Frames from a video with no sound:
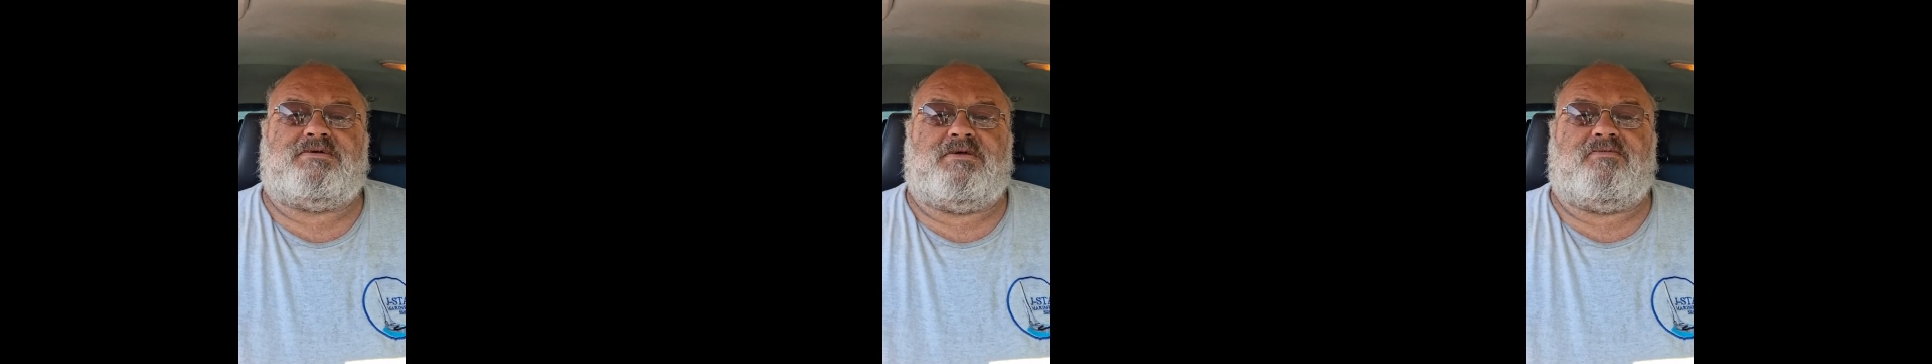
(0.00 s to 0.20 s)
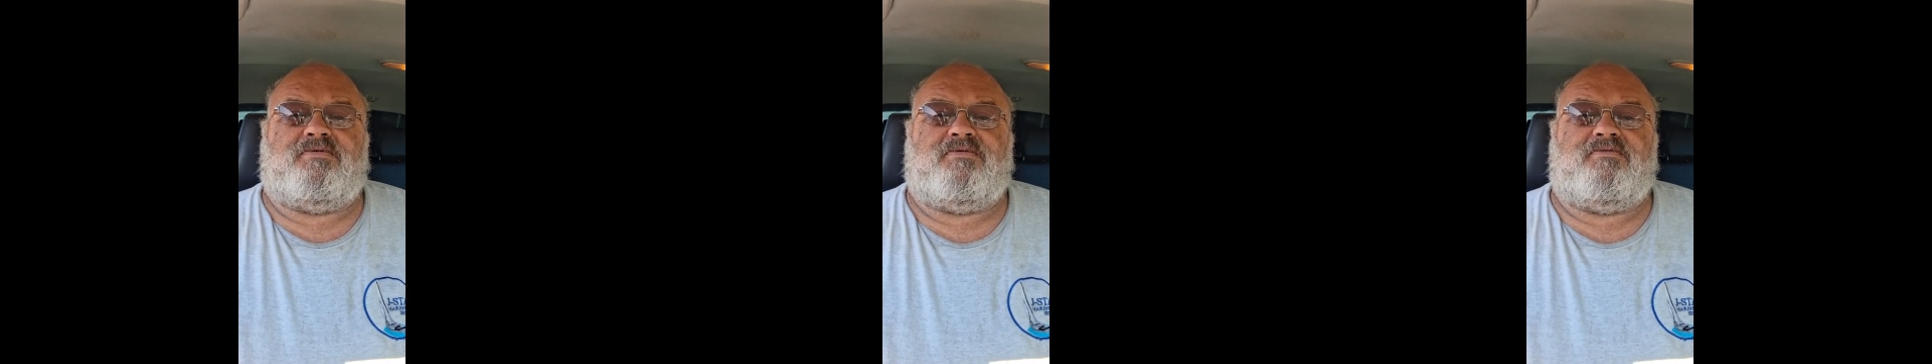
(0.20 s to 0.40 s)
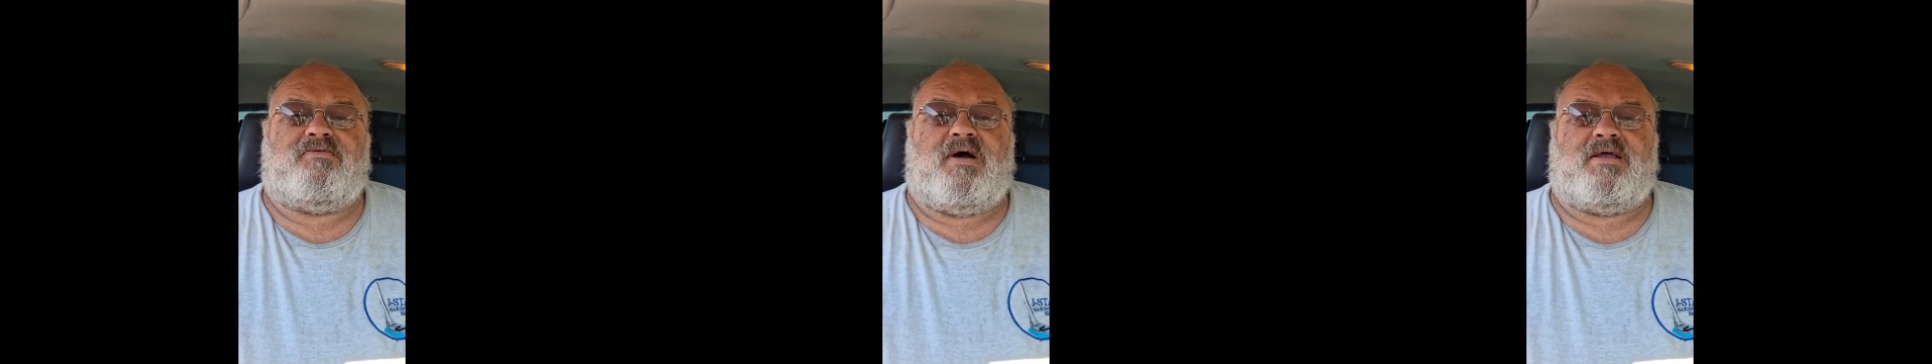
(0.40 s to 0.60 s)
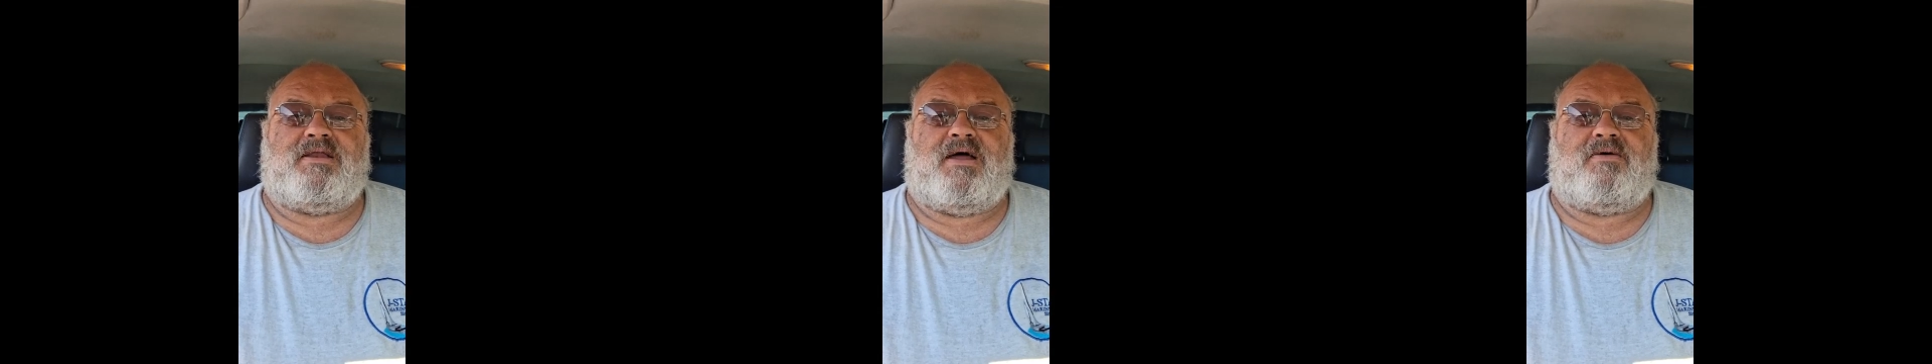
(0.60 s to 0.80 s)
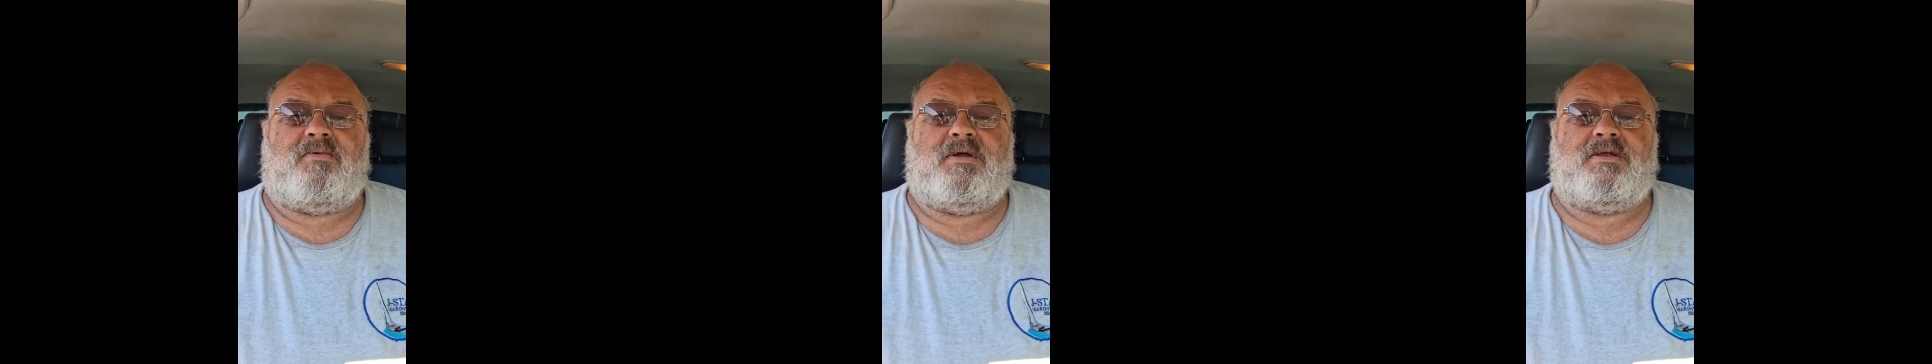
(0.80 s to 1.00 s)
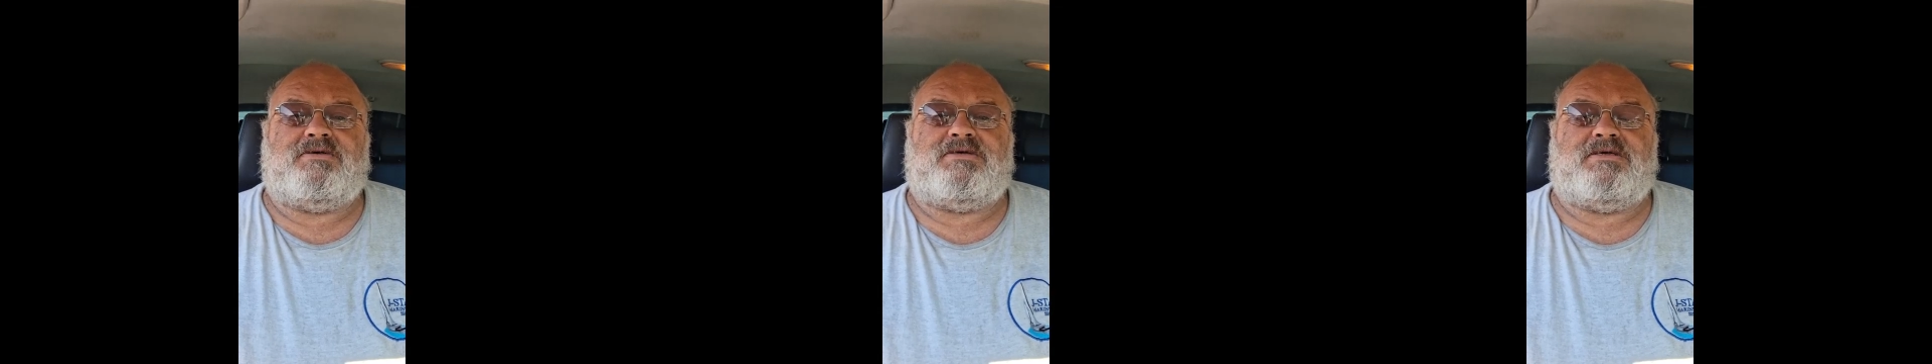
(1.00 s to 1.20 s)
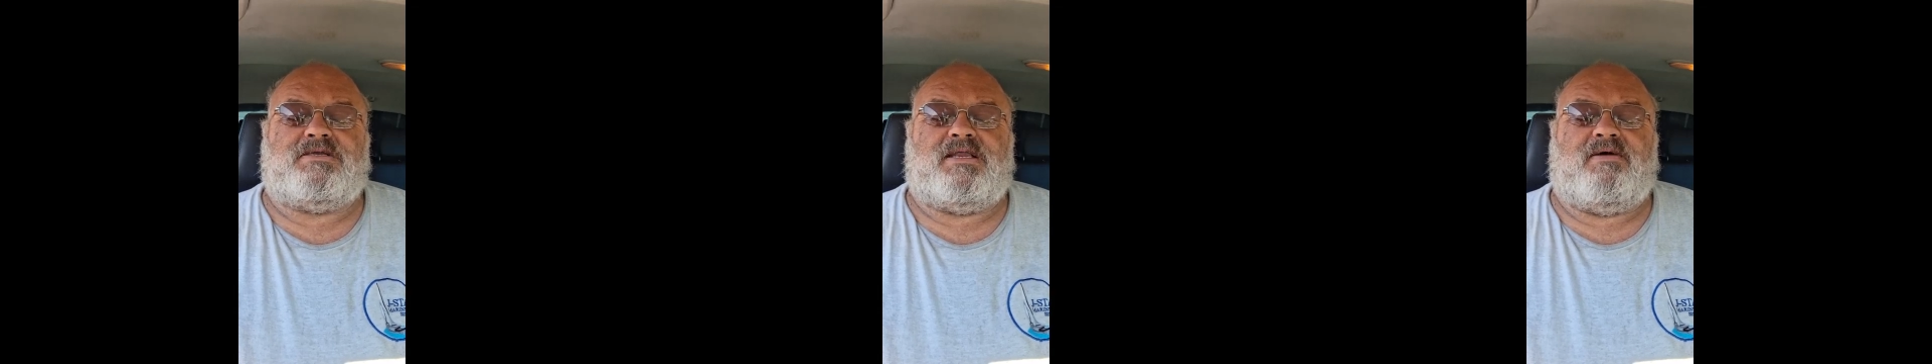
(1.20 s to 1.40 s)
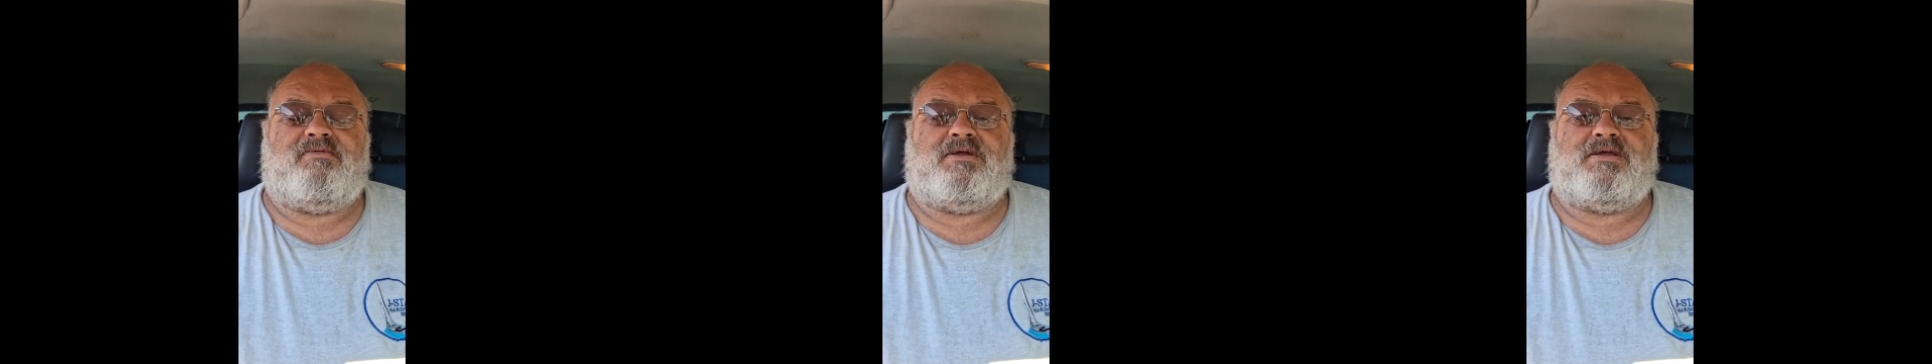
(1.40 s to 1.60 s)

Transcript: of finding out when she's level